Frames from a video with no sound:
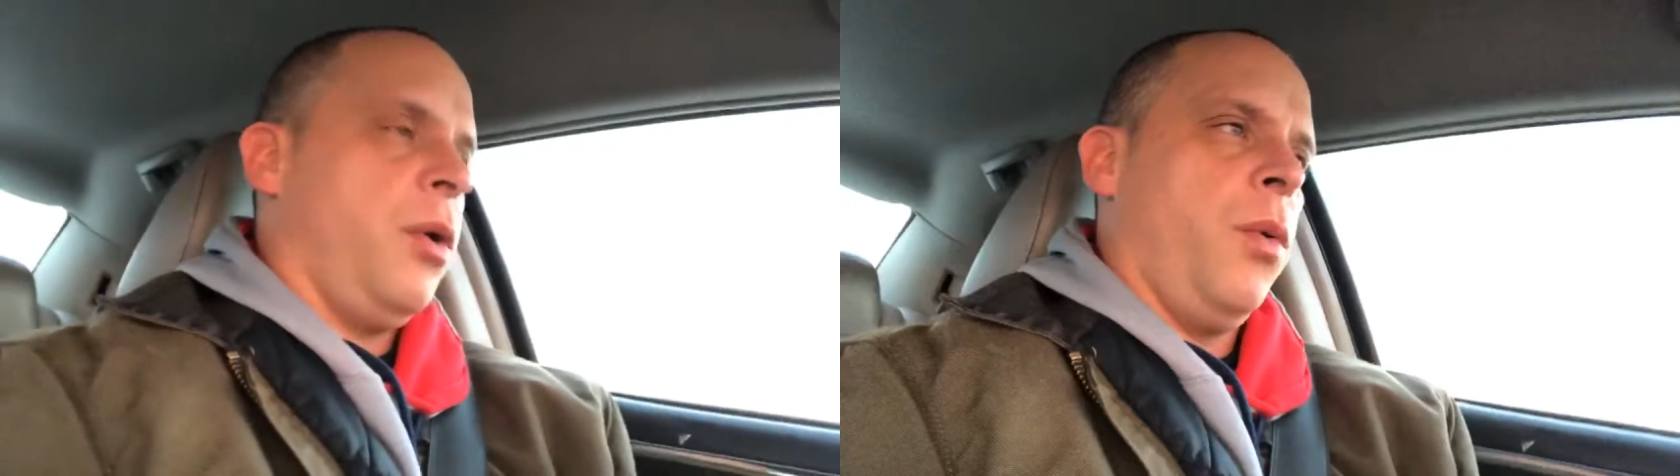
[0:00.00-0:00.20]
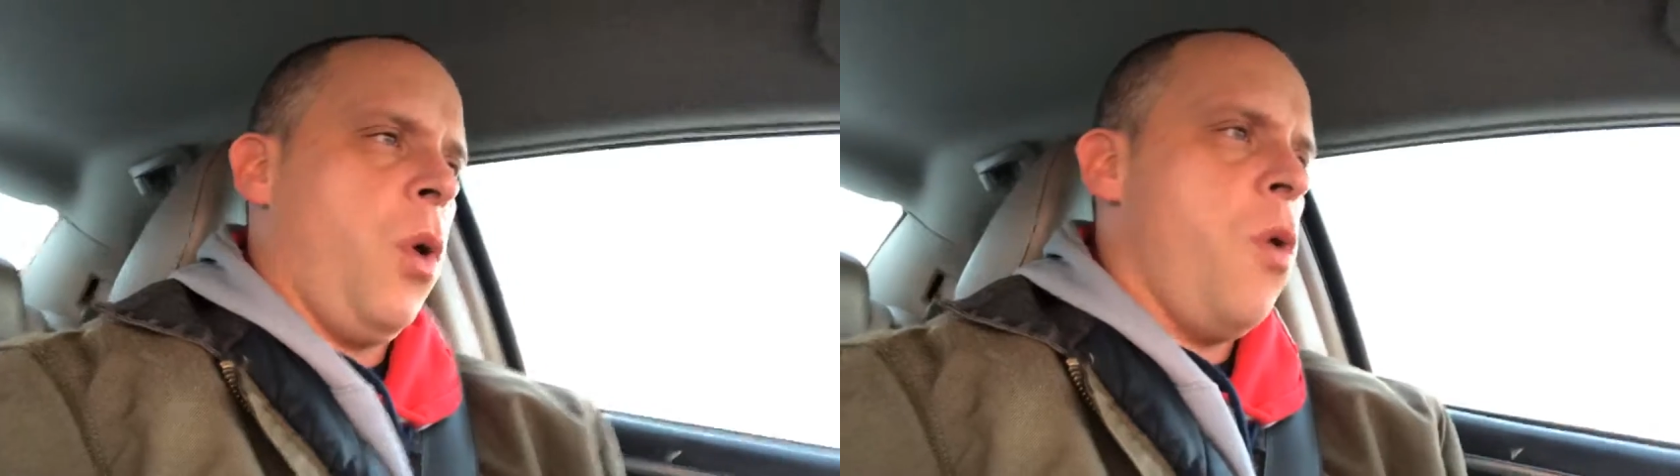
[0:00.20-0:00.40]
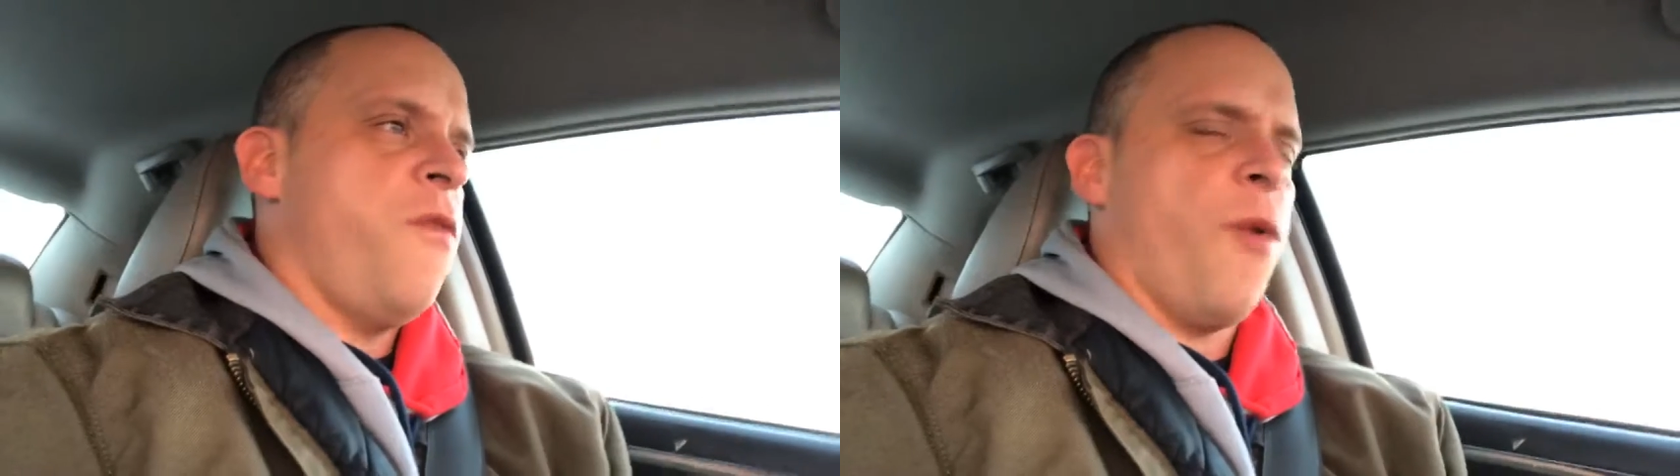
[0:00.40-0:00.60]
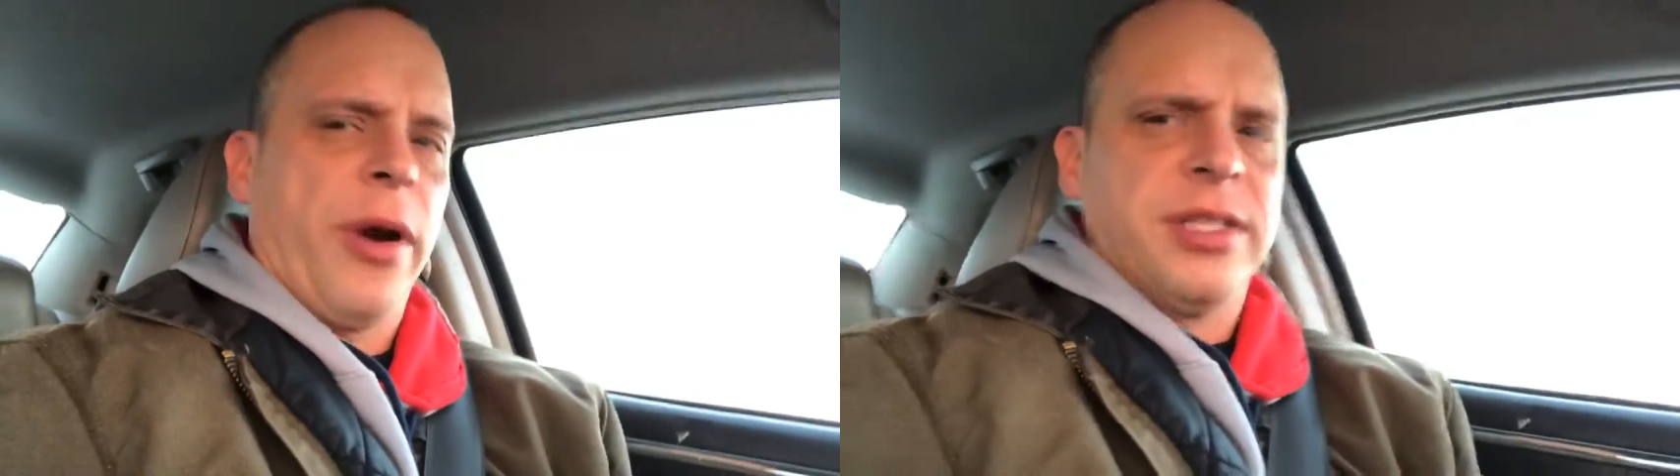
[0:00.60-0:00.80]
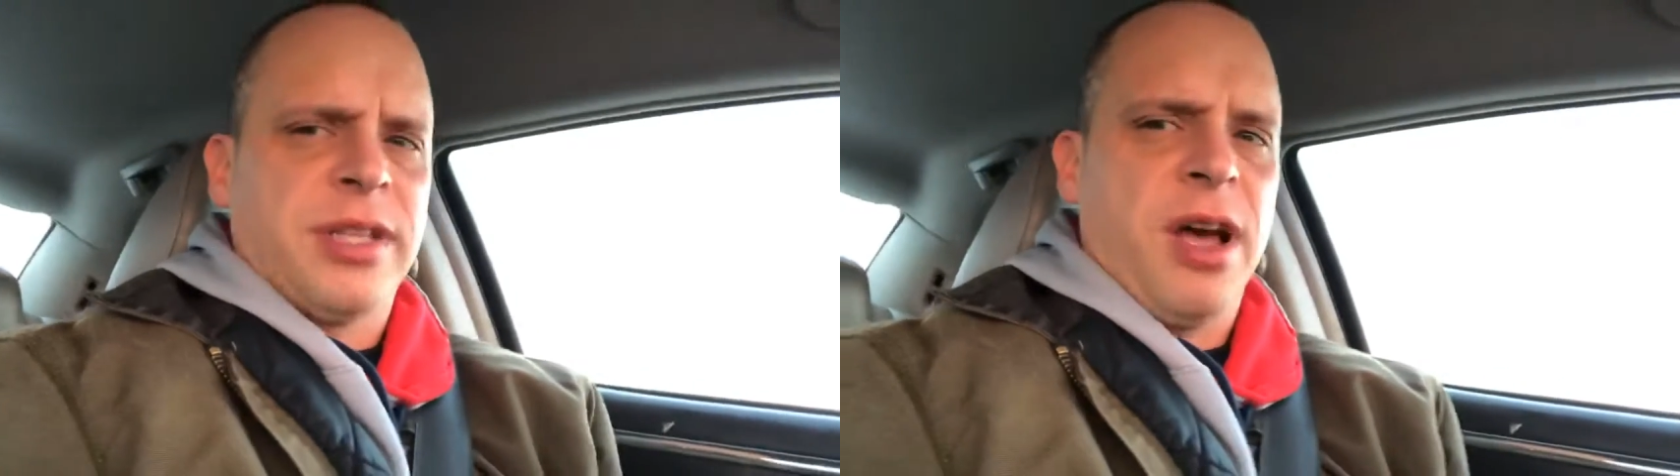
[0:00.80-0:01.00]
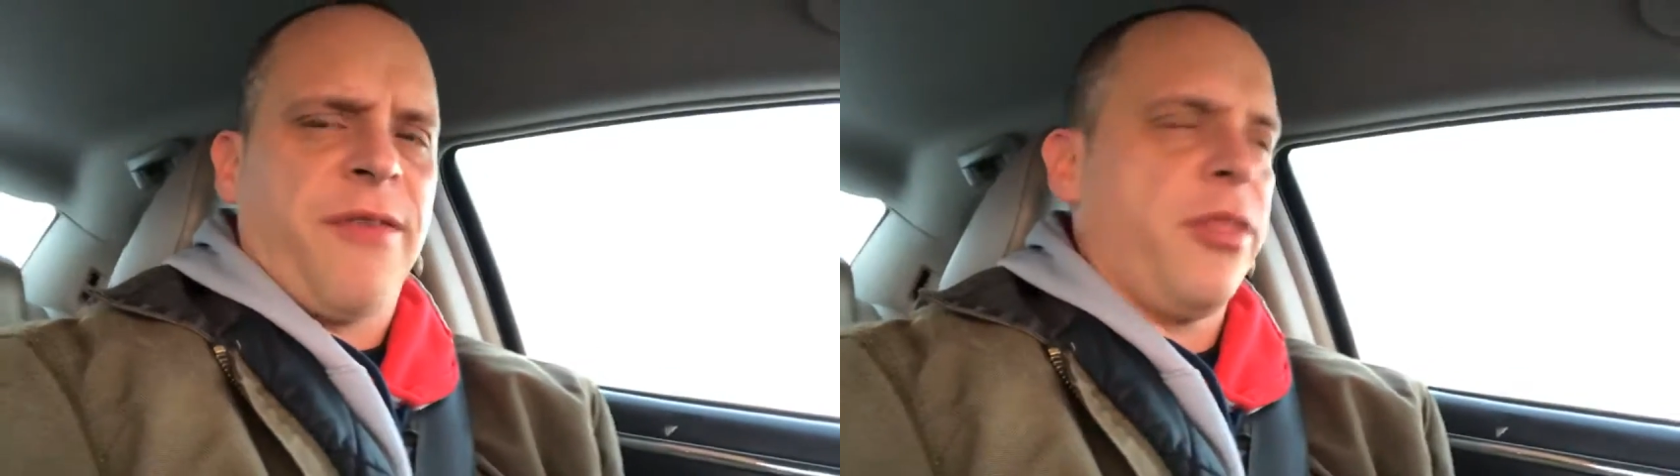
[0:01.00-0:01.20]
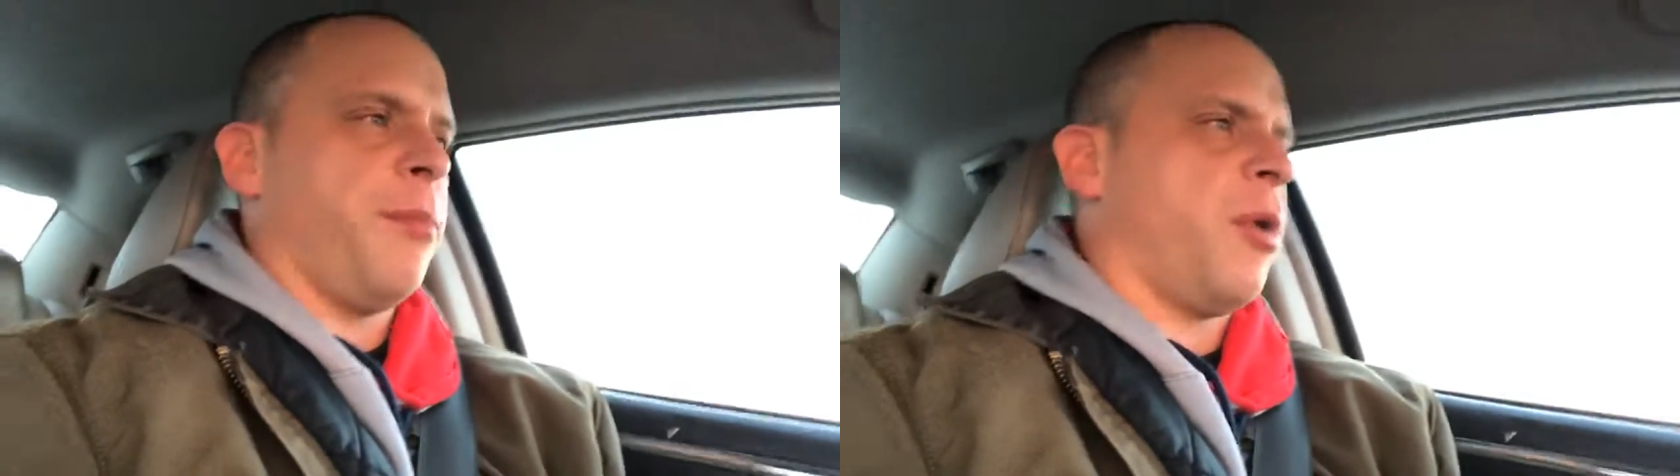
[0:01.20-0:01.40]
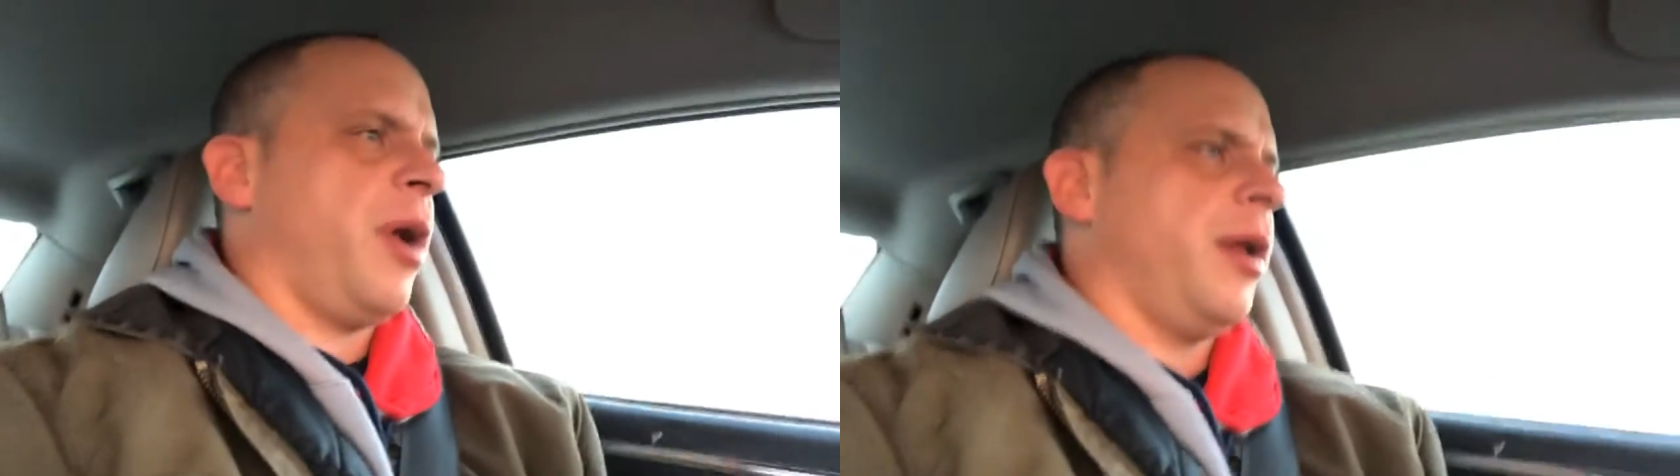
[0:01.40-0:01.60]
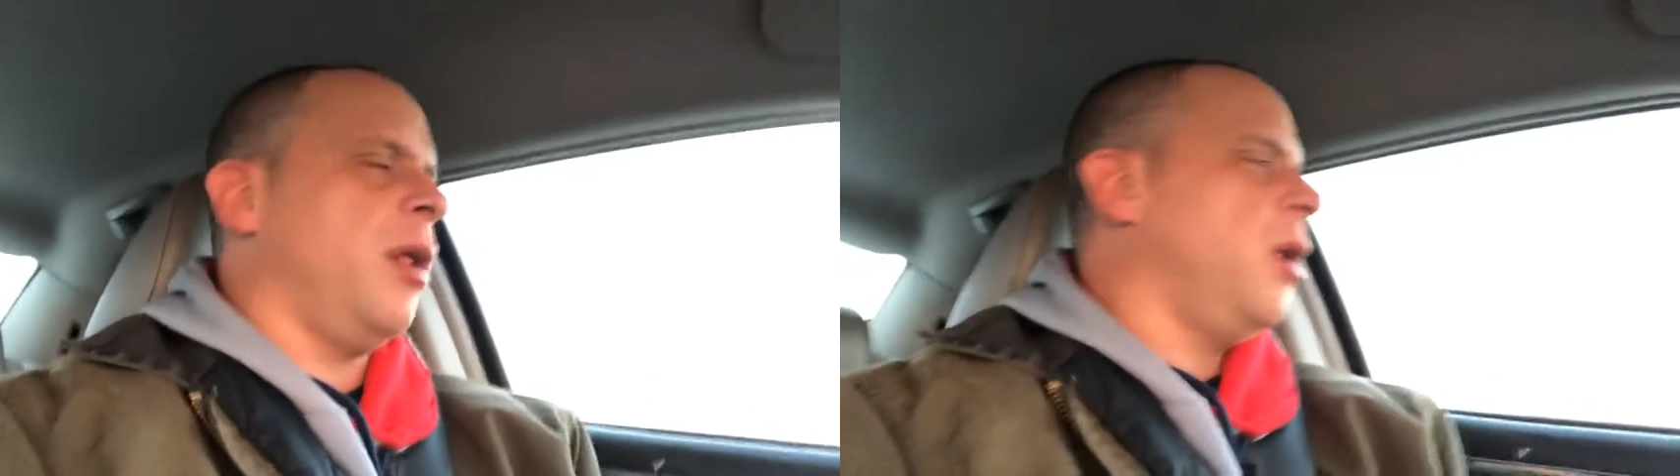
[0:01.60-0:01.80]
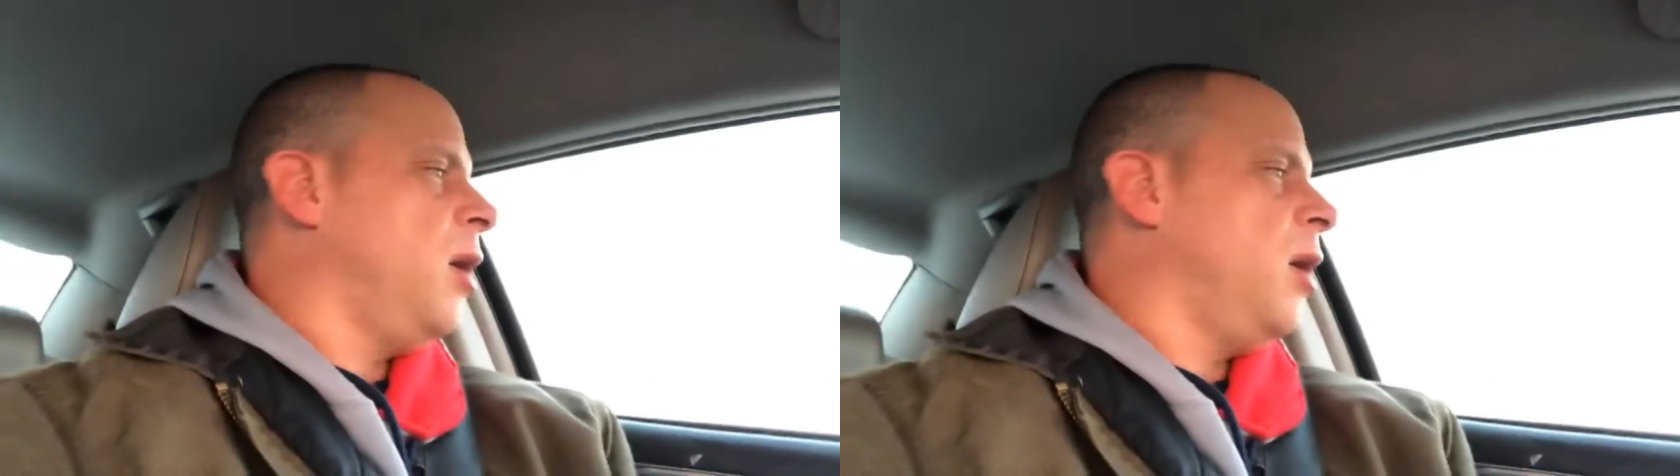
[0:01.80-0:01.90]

Woo, 40's tough on the brain.